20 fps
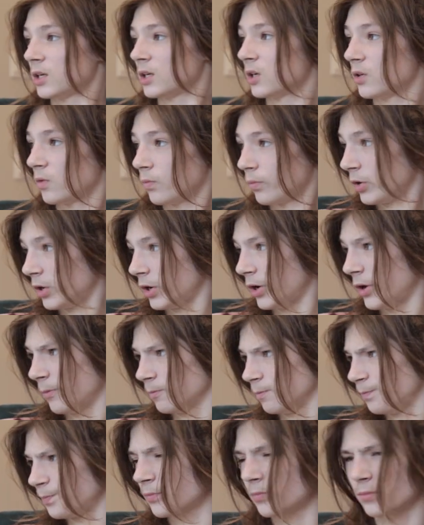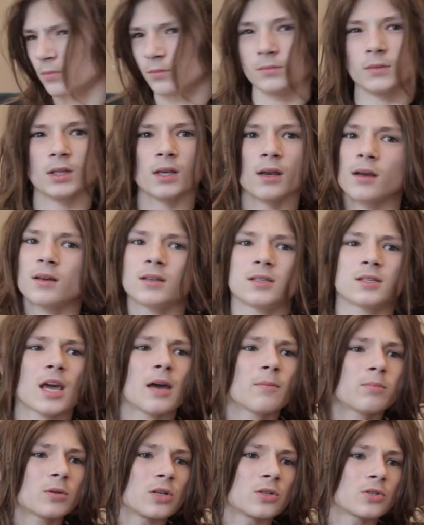in him, and then
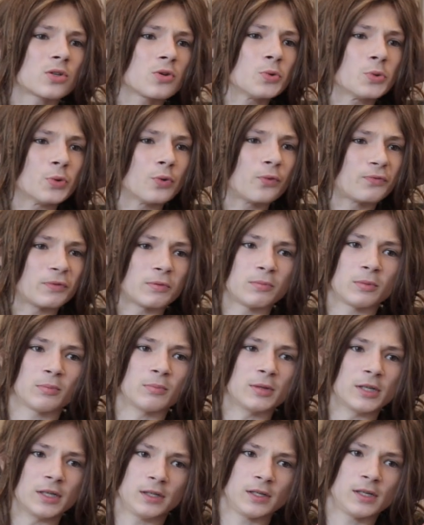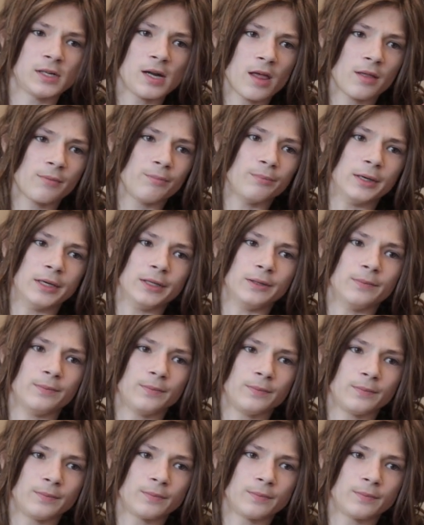Skepta too. You feel me? But but